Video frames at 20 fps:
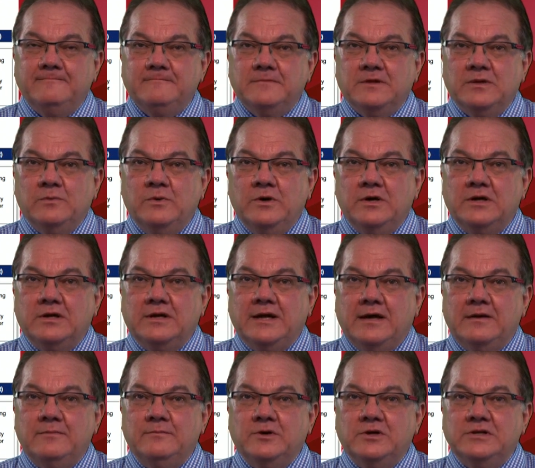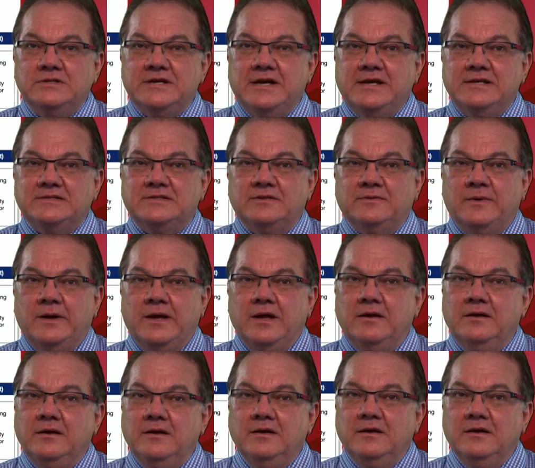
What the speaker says: the work done by Jason around